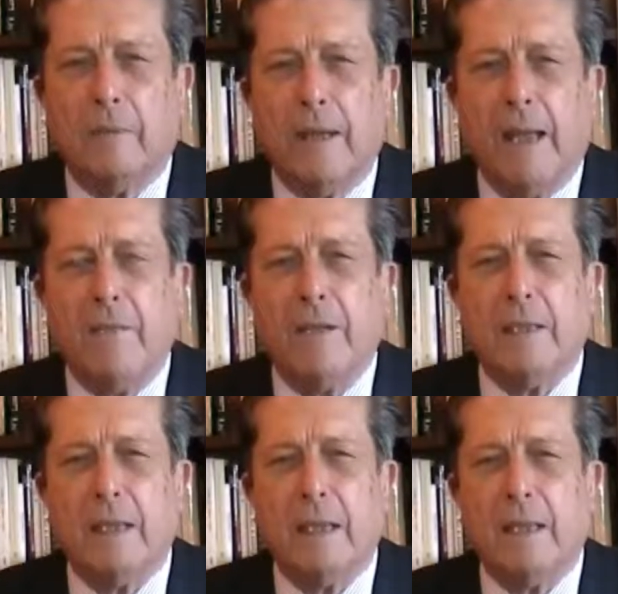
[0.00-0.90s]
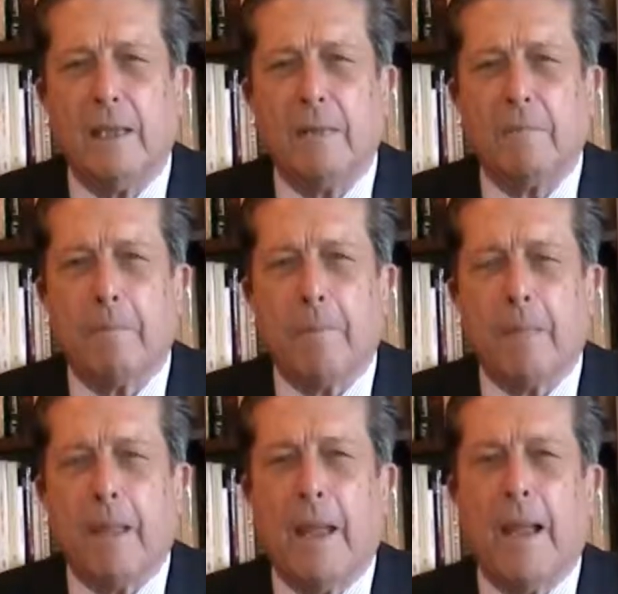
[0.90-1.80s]
every day,
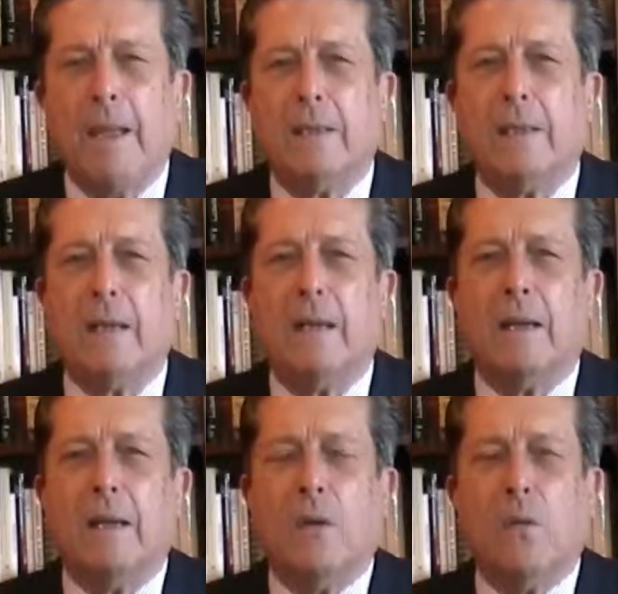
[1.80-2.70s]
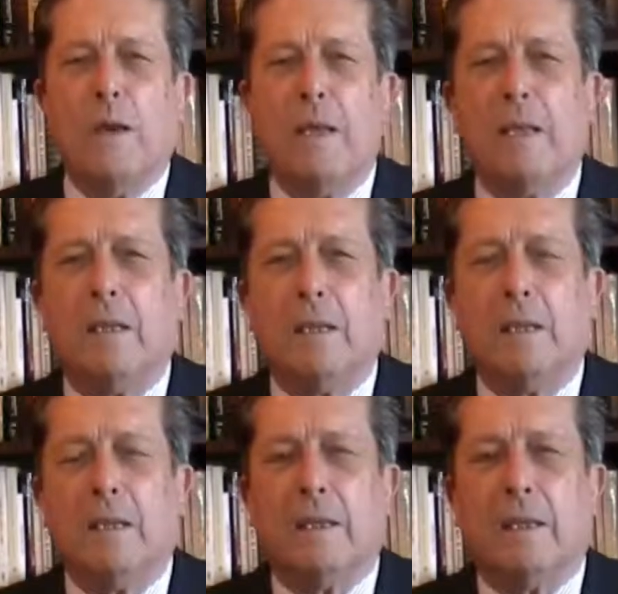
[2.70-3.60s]
and we need
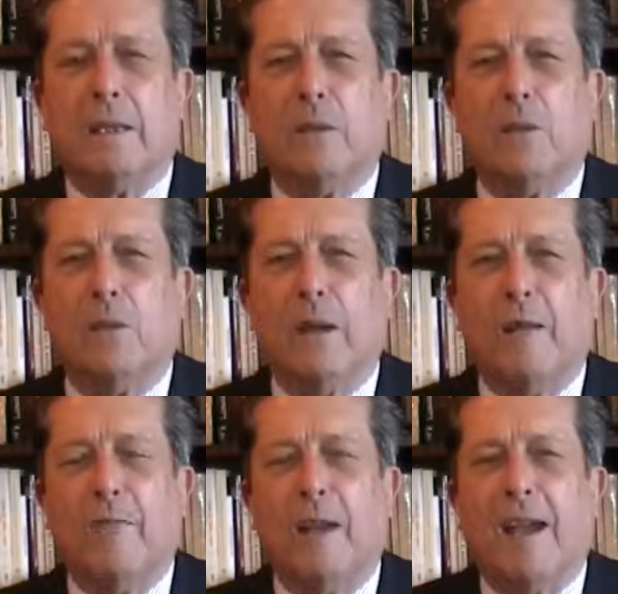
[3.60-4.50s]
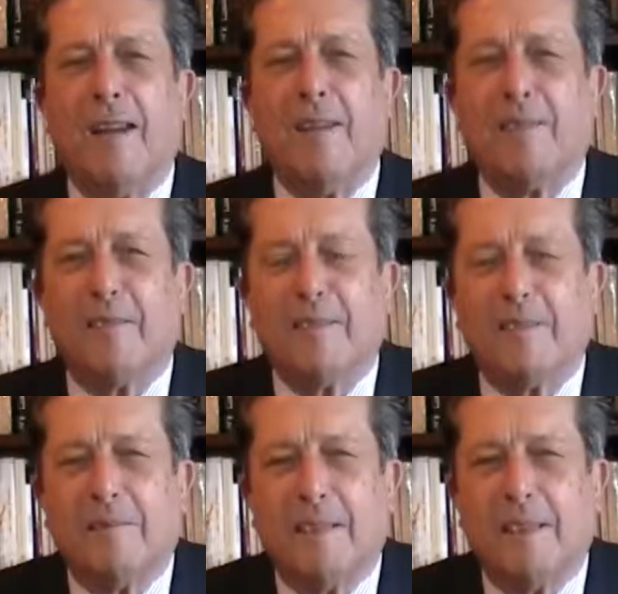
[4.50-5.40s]
to have health
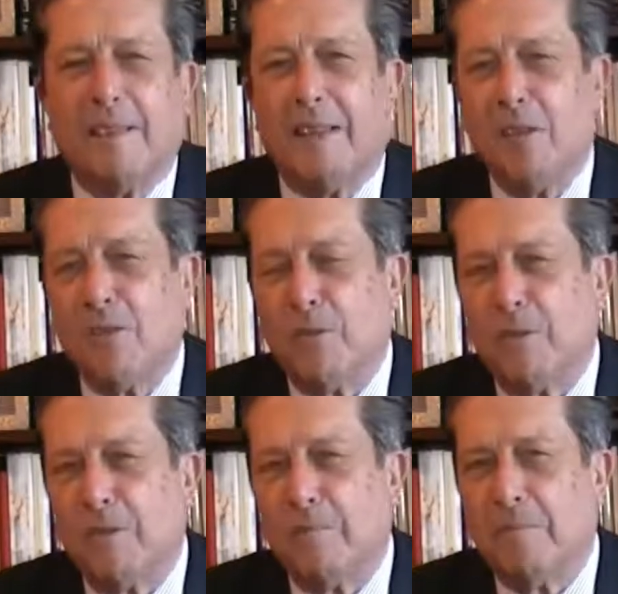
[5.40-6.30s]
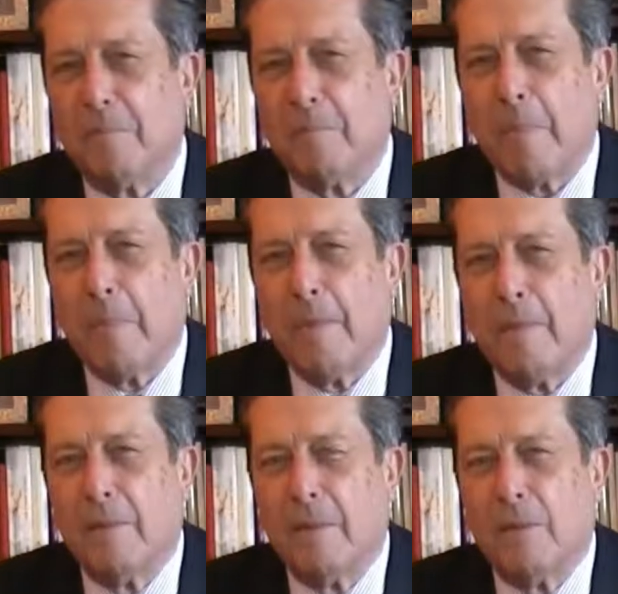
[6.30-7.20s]
attention
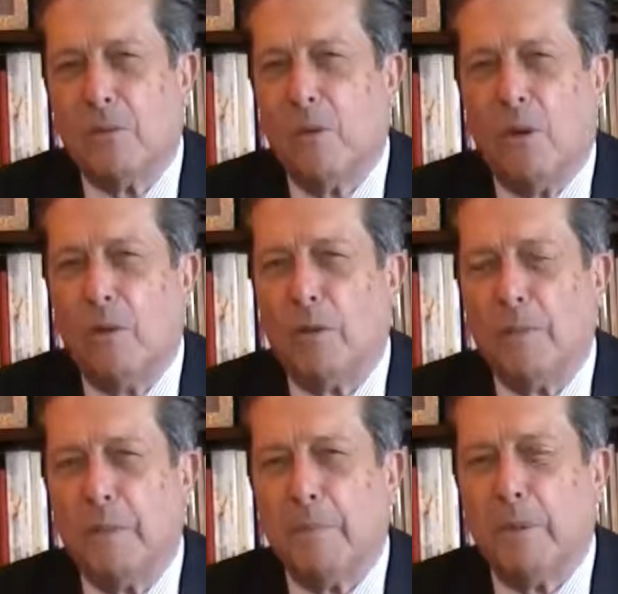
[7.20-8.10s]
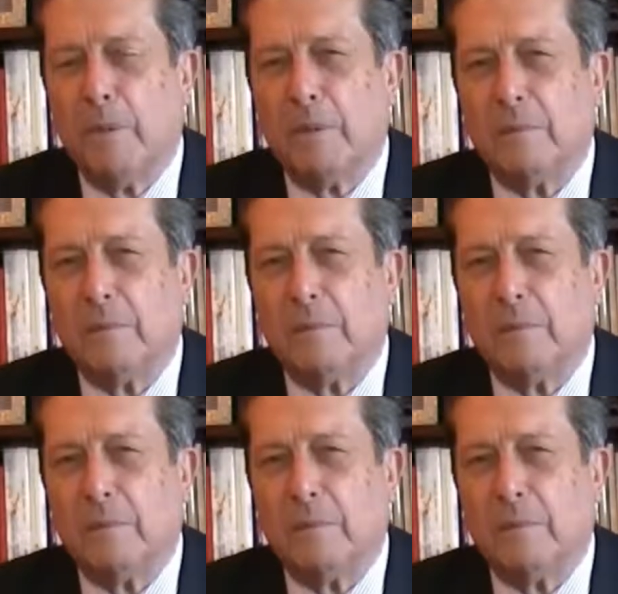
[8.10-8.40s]
to all the people,